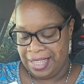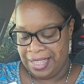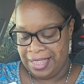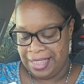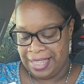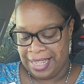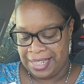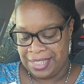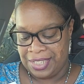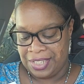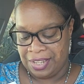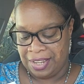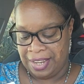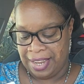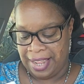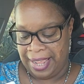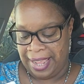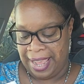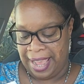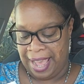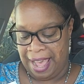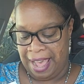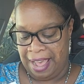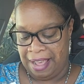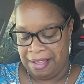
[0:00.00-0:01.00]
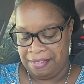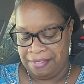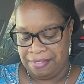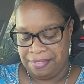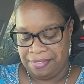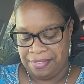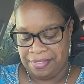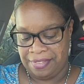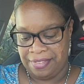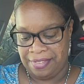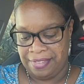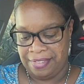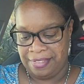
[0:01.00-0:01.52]
That's all I have.
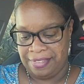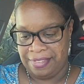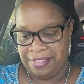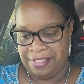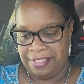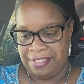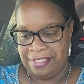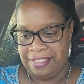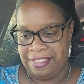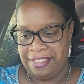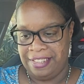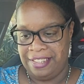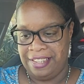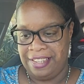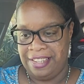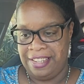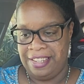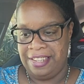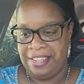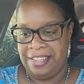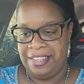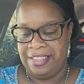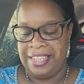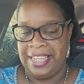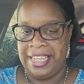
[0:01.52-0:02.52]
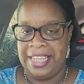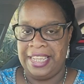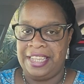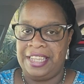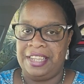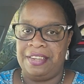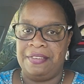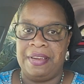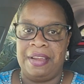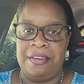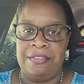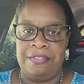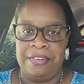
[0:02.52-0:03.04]
Thank
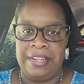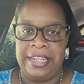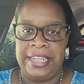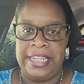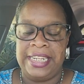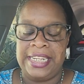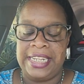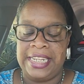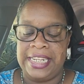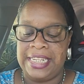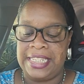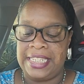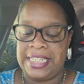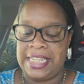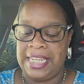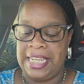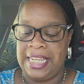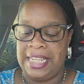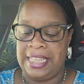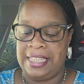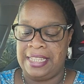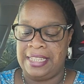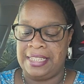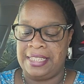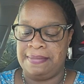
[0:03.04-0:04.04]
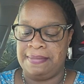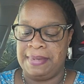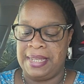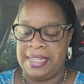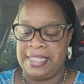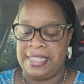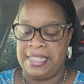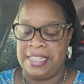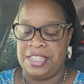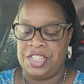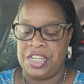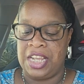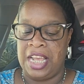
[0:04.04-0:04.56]
you. I really needed to get this
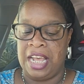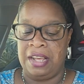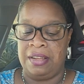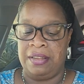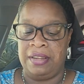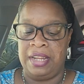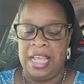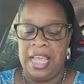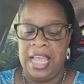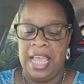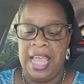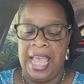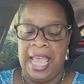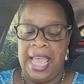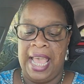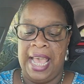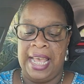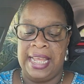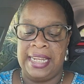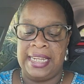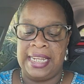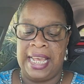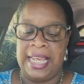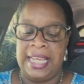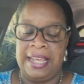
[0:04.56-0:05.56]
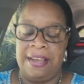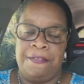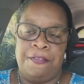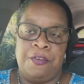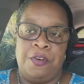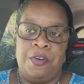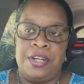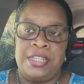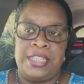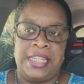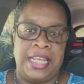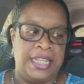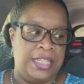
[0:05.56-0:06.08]
message out. And I of
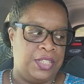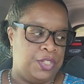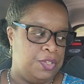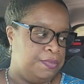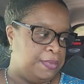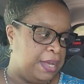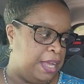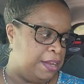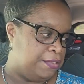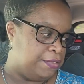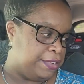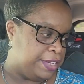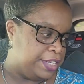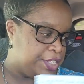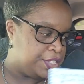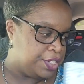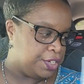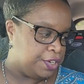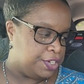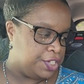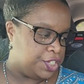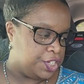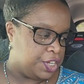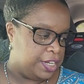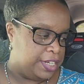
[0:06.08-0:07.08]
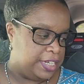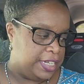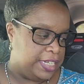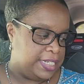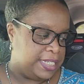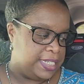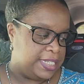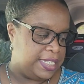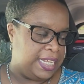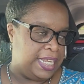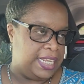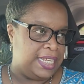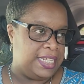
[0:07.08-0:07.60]
course I do my research on these
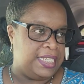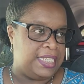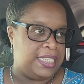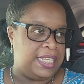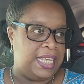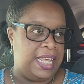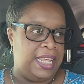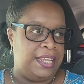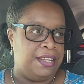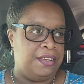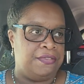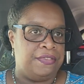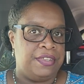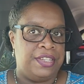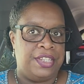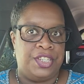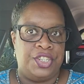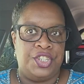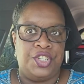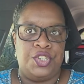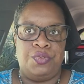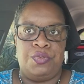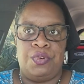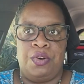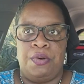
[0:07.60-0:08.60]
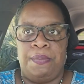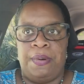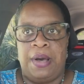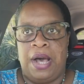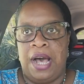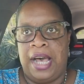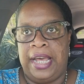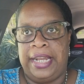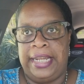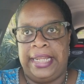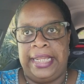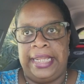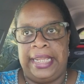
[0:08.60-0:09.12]
things and the residual
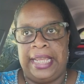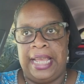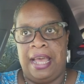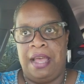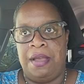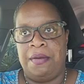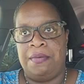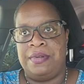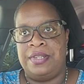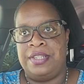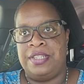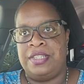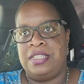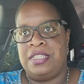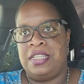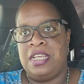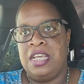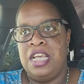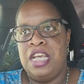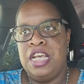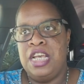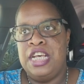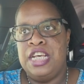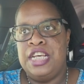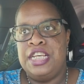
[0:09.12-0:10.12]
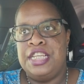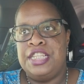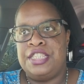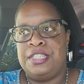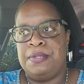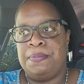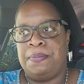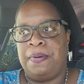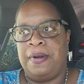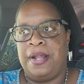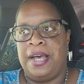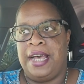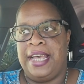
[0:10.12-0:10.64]
body I was
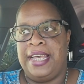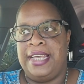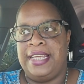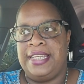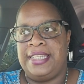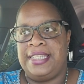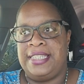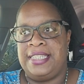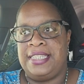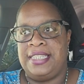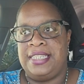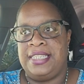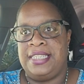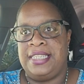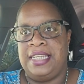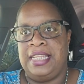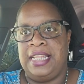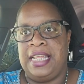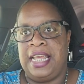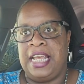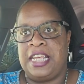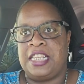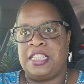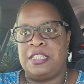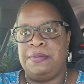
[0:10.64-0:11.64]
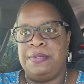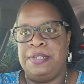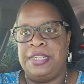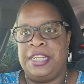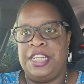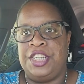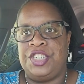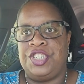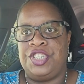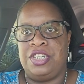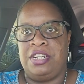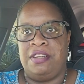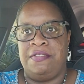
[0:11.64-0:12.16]
surprised to see the
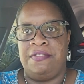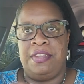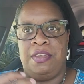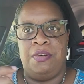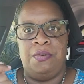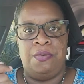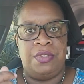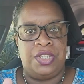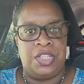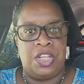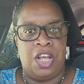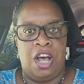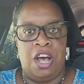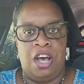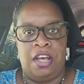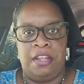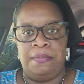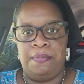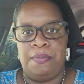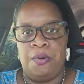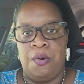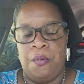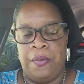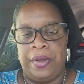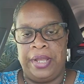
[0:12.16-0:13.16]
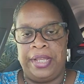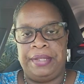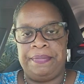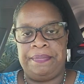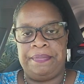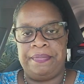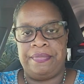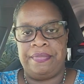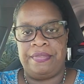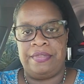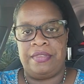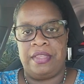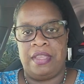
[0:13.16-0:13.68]
explanation of it was on point
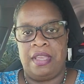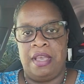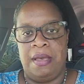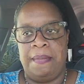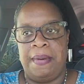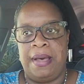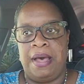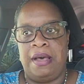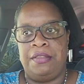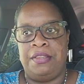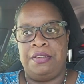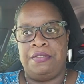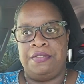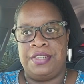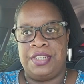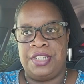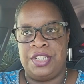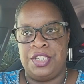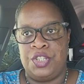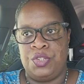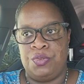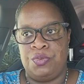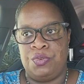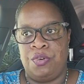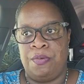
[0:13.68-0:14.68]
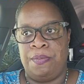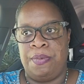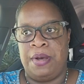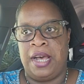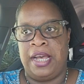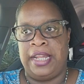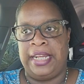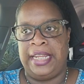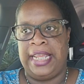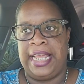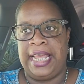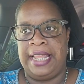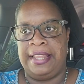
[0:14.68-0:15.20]
about the residual
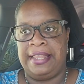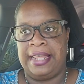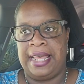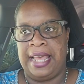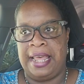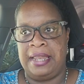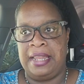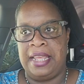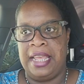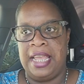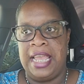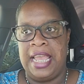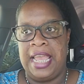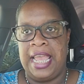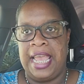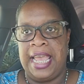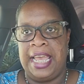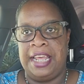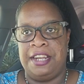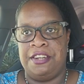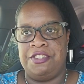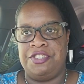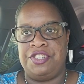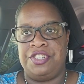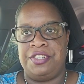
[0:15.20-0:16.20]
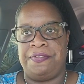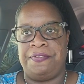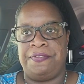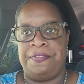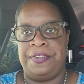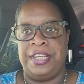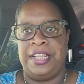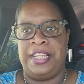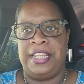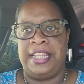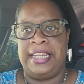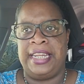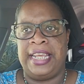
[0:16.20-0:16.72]
body and that energy
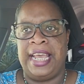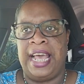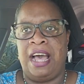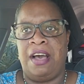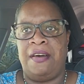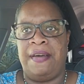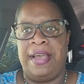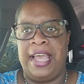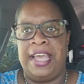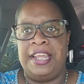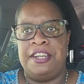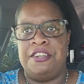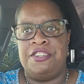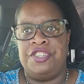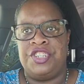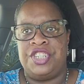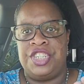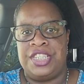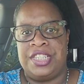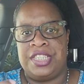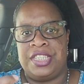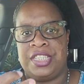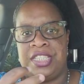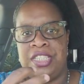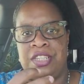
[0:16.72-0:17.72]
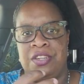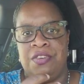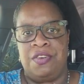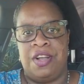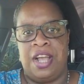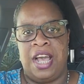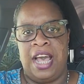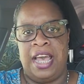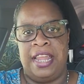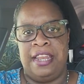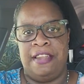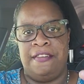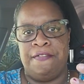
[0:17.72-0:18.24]
feel and how energy is still
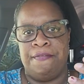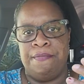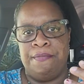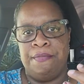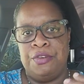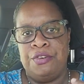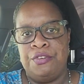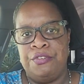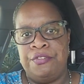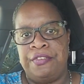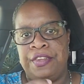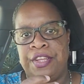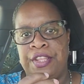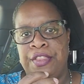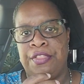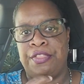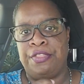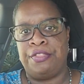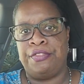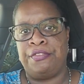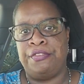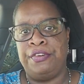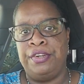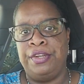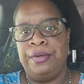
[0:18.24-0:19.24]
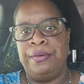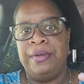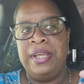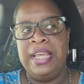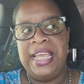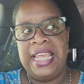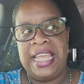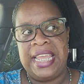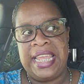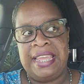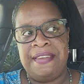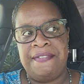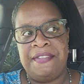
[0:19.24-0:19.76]
kind of moving through.
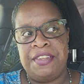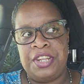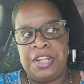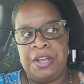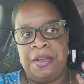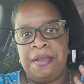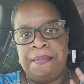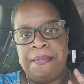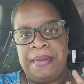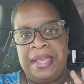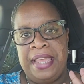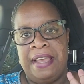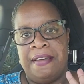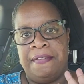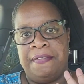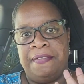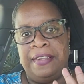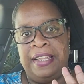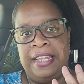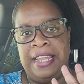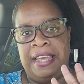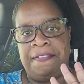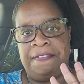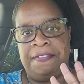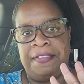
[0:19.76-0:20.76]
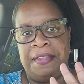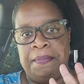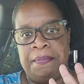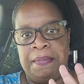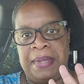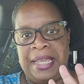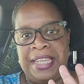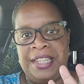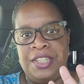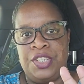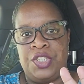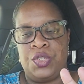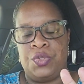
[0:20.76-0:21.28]
Even though it may have left the
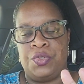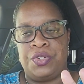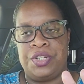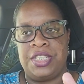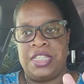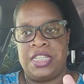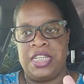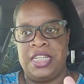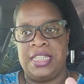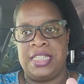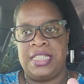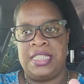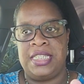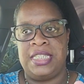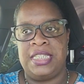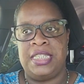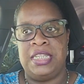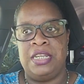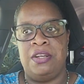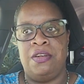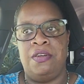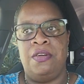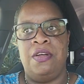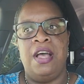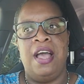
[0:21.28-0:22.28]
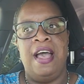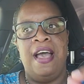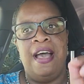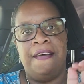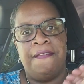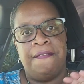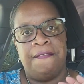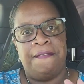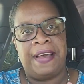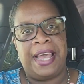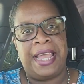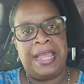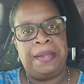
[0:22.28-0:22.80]
main source, it's still
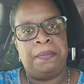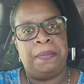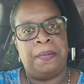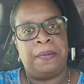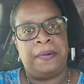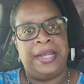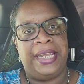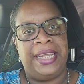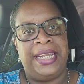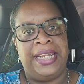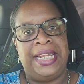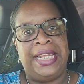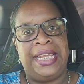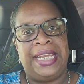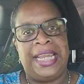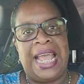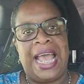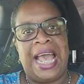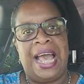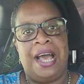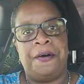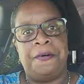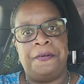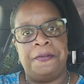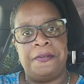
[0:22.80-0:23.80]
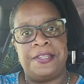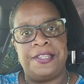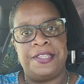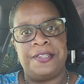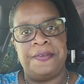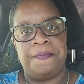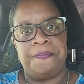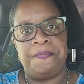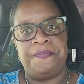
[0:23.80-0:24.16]
vibrating out.